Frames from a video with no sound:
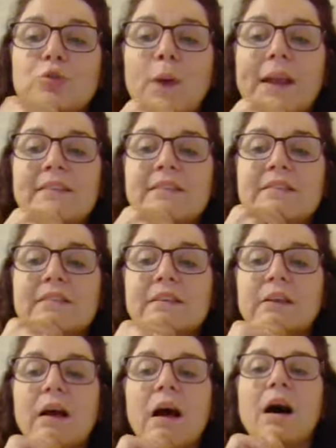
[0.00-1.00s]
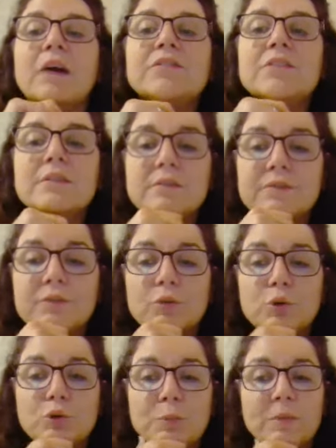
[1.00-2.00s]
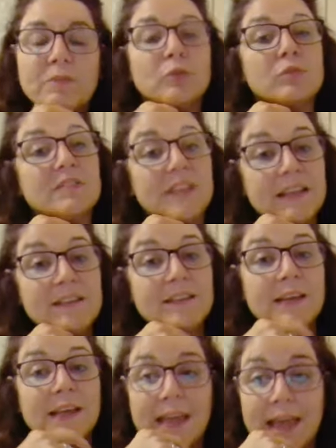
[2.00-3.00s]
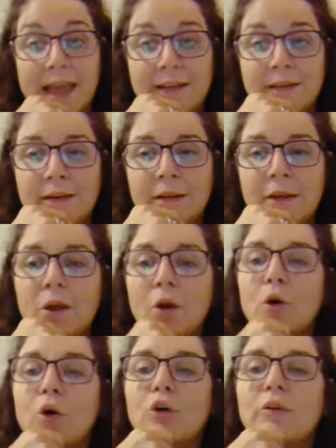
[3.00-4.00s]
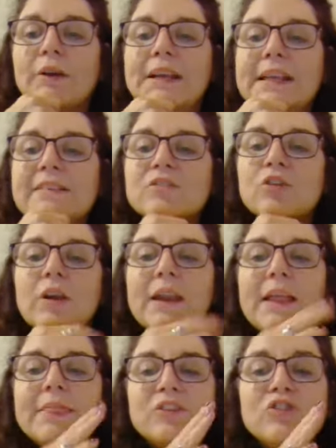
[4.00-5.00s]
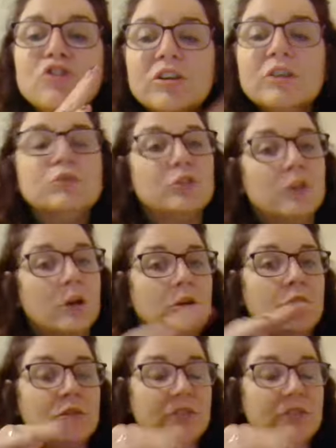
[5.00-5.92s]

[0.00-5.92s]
wait until after the divorce before dating again, or at least not let the children know you're